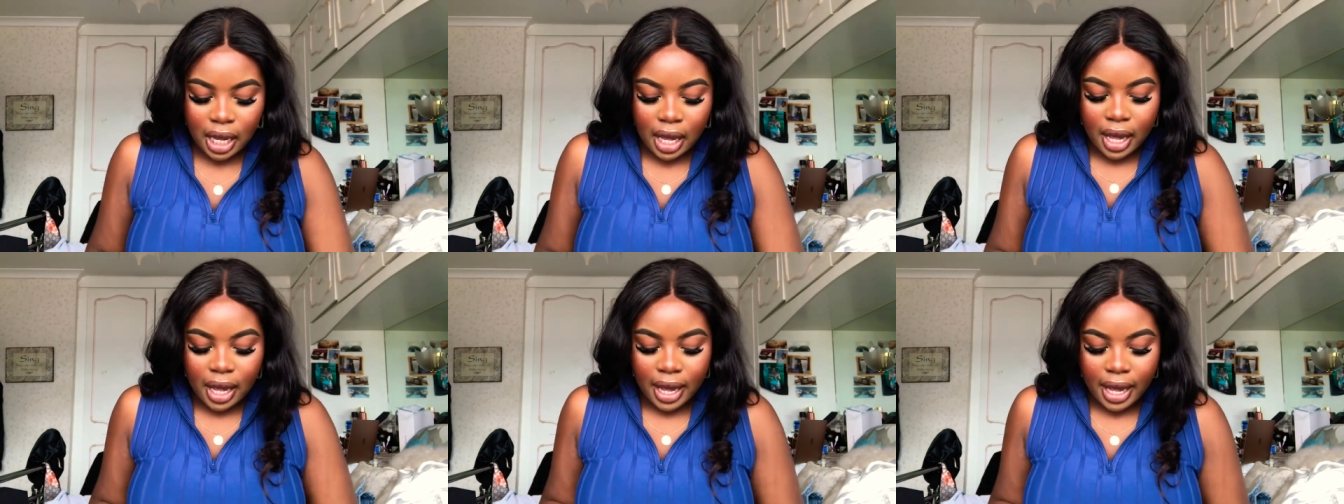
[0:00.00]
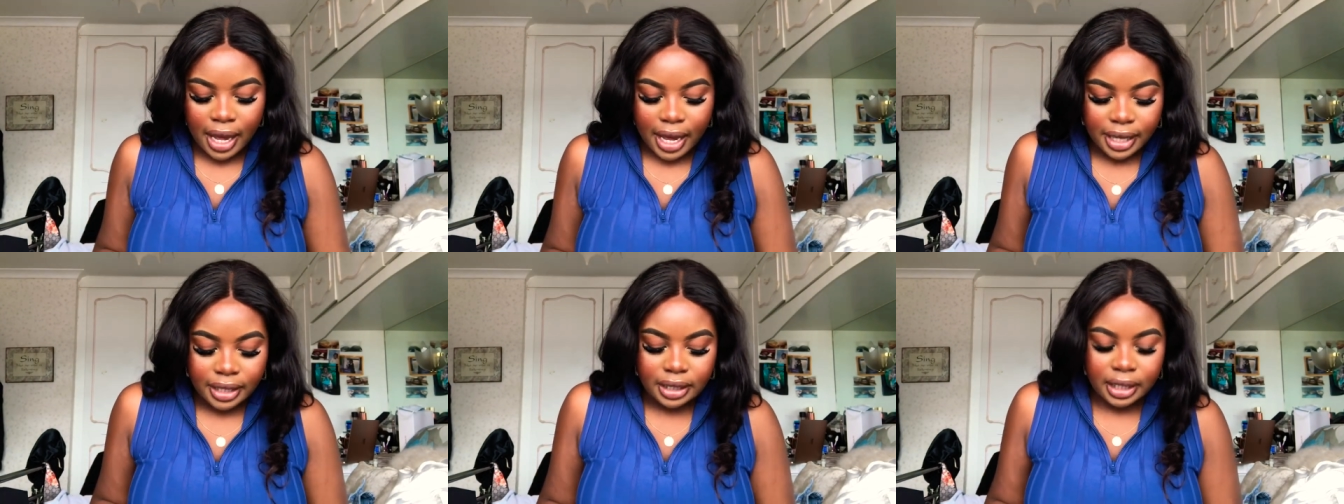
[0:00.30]

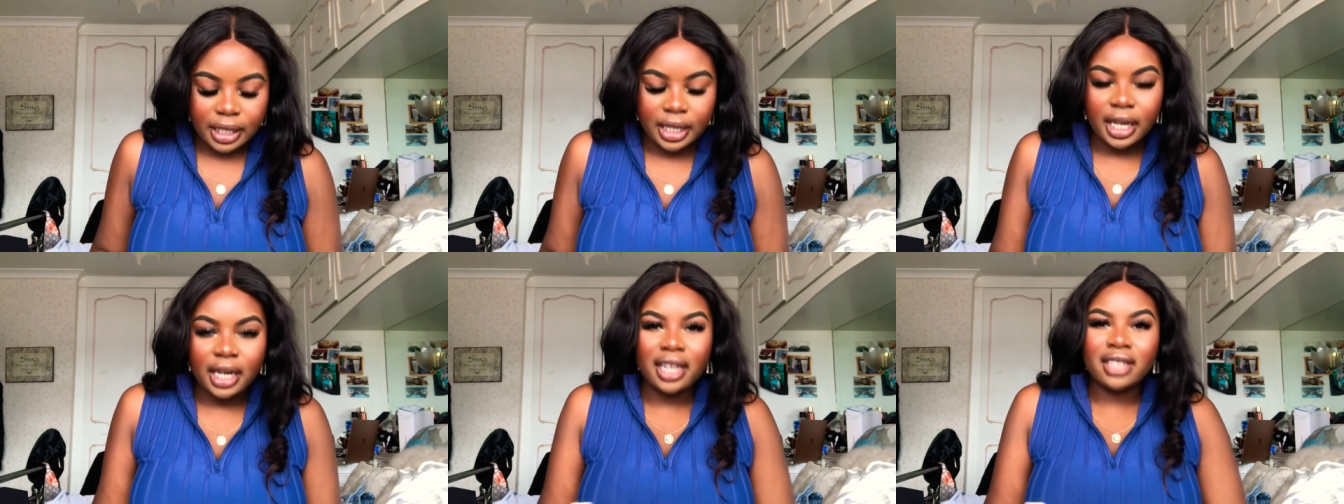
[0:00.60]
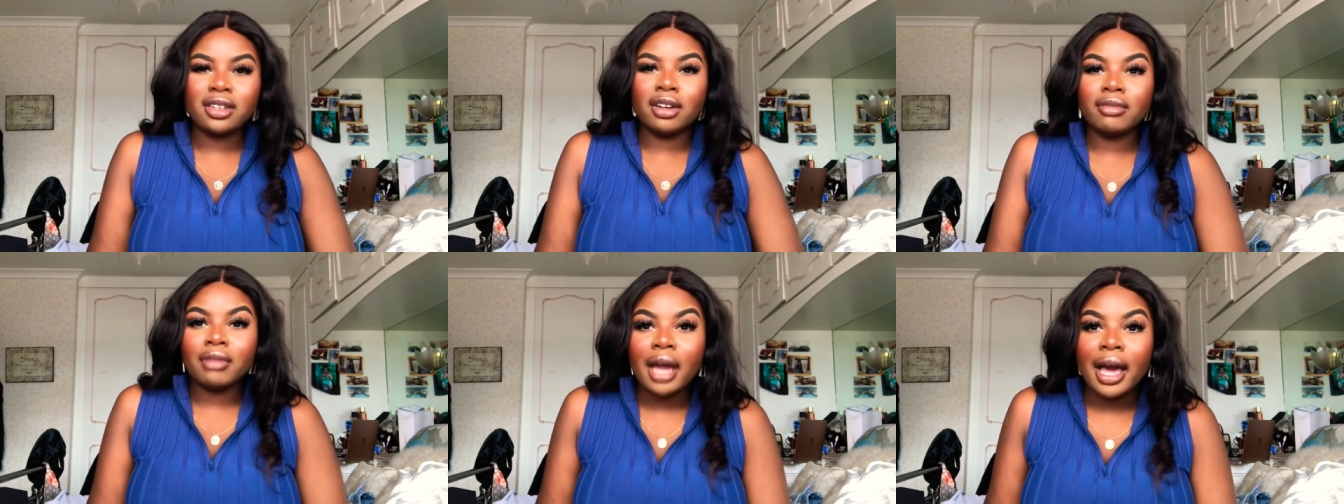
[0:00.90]
and again I
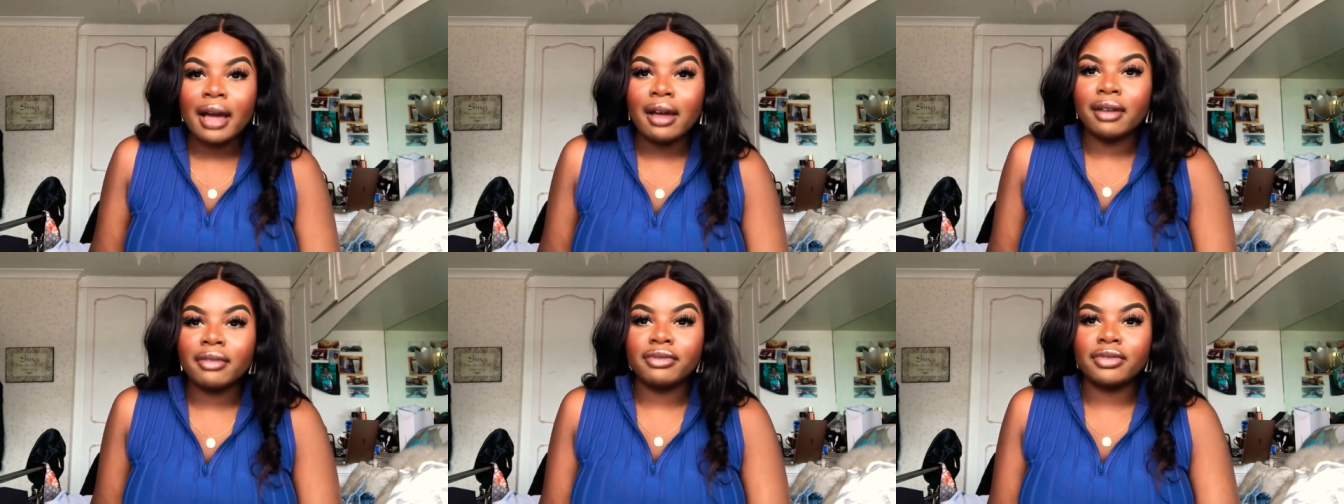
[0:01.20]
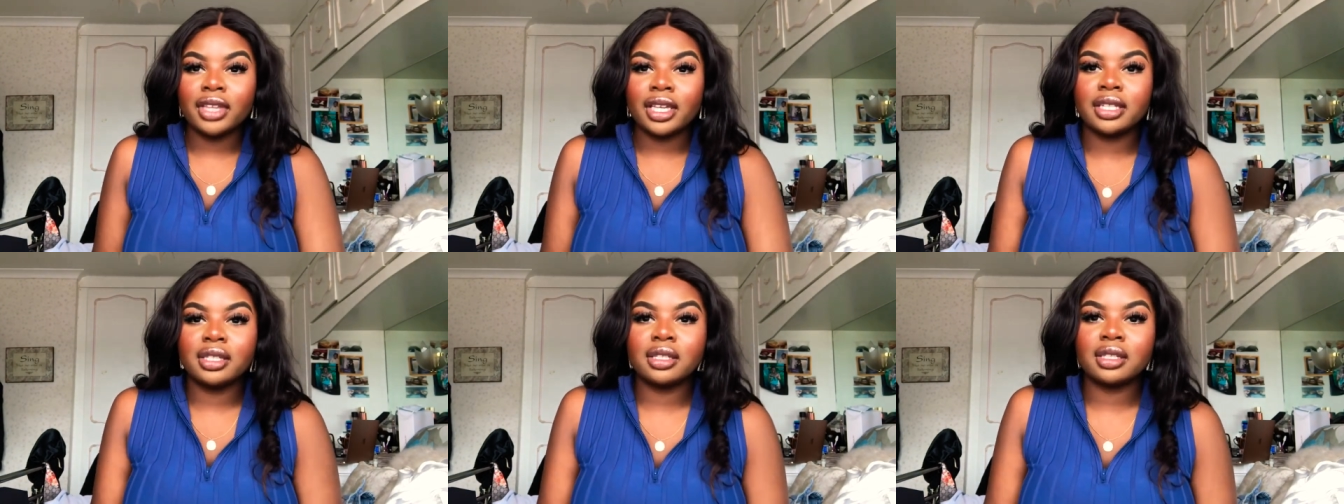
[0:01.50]
don't have
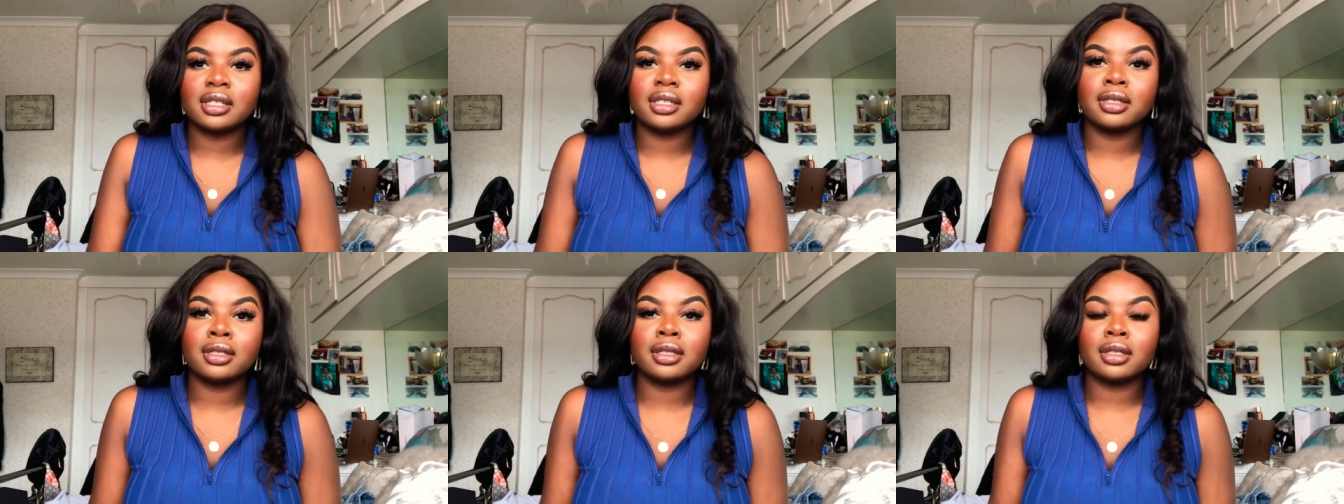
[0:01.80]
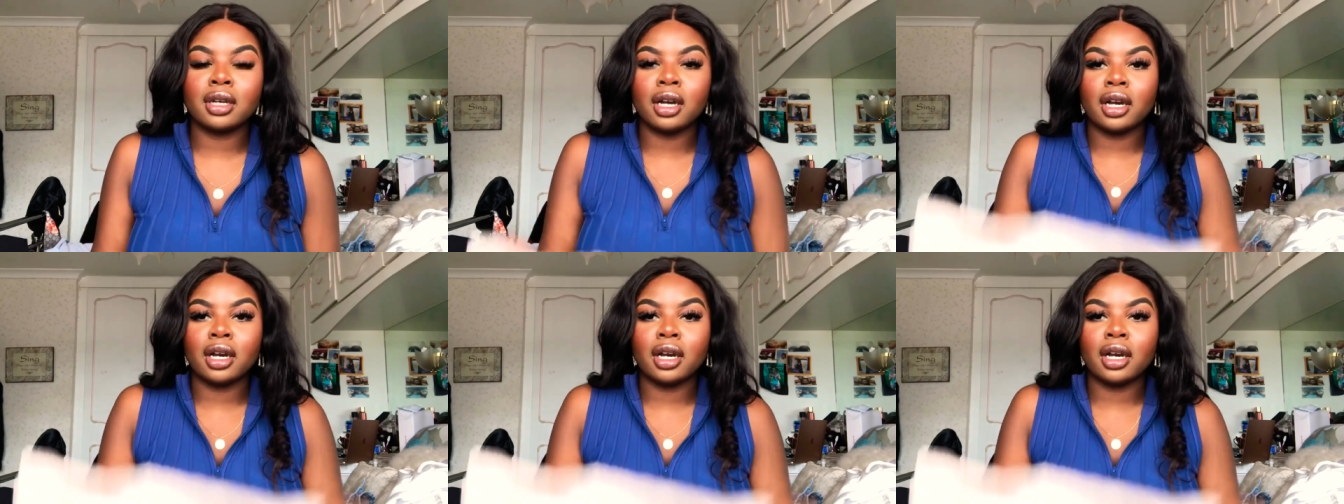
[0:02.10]
this a